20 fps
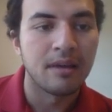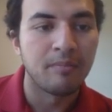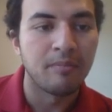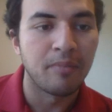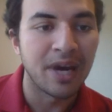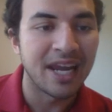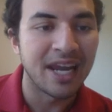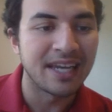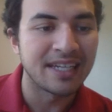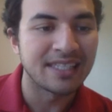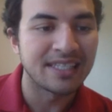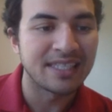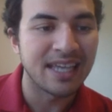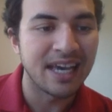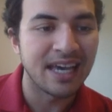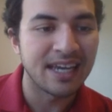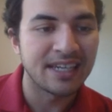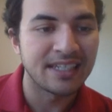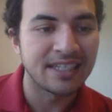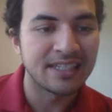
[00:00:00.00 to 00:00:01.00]
But I
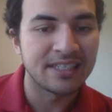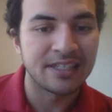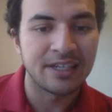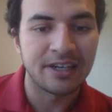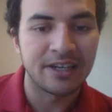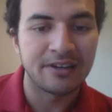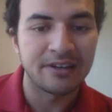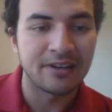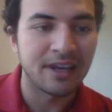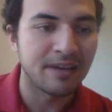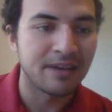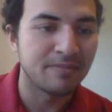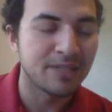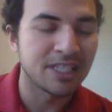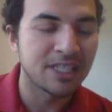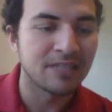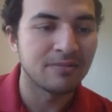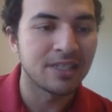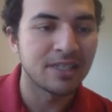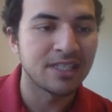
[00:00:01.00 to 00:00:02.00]
decided, okay,
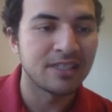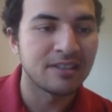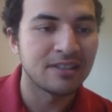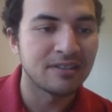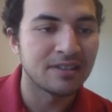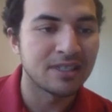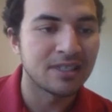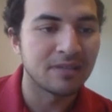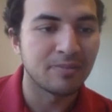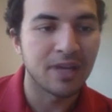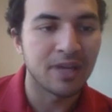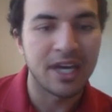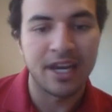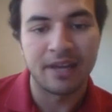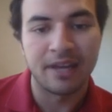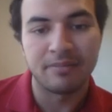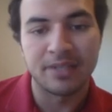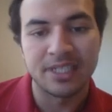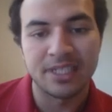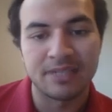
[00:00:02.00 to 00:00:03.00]
bishop e2, so
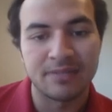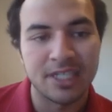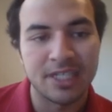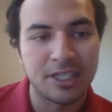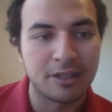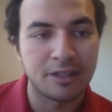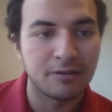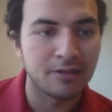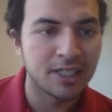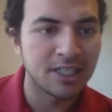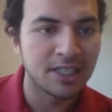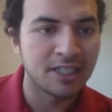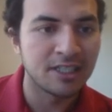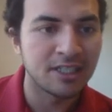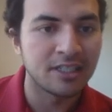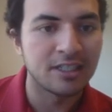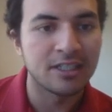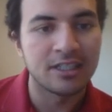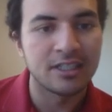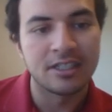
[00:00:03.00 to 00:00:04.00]
planning bishop a3.